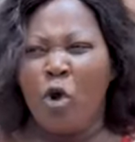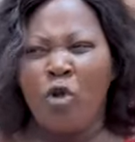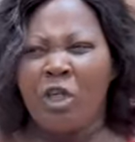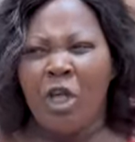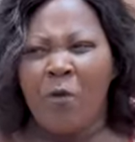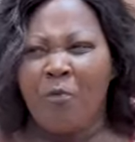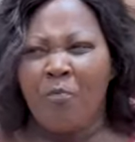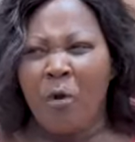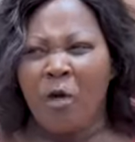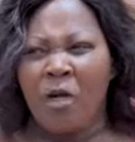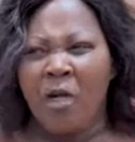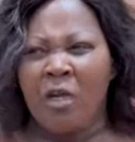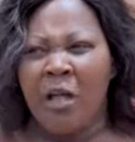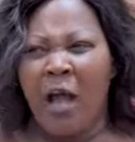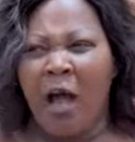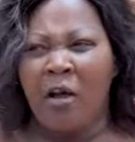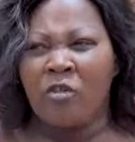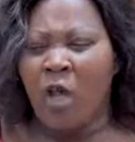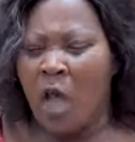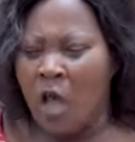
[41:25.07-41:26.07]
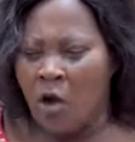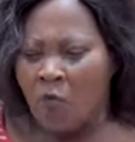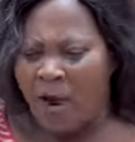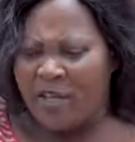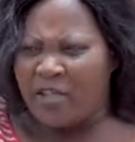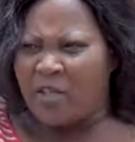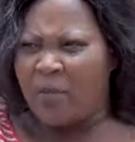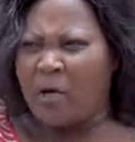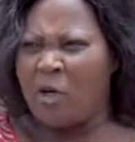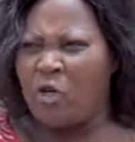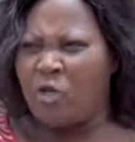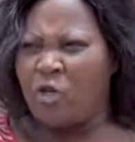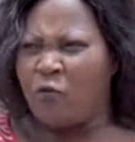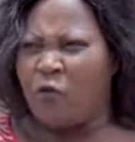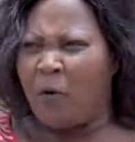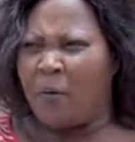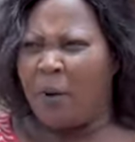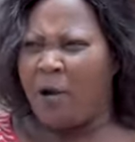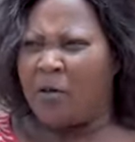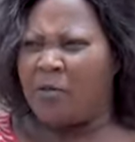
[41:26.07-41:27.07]
We don't keep money in the house. Where's the
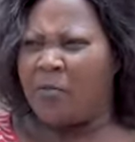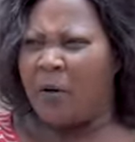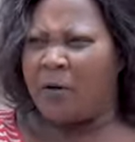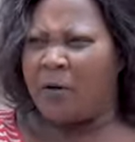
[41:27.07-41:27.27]
money you took from